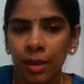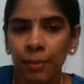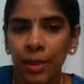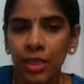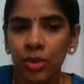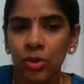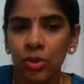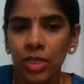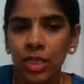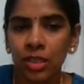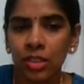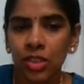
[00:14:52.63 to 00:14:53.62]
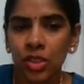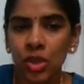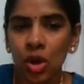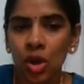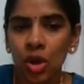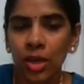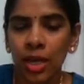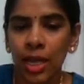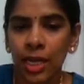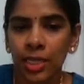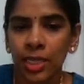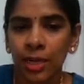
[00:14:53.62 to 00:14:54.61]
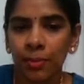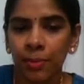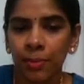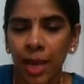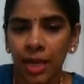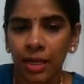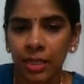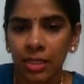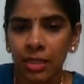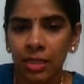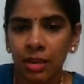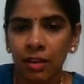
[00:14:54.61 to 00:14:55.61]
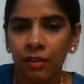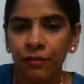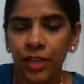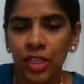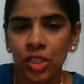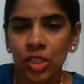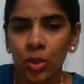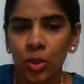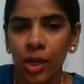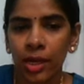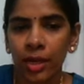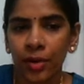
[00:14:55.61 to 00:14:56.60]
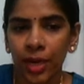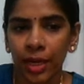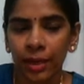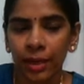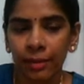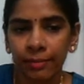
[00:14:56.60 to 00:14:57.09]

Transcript: by using strong electric magnets fixed to a crane.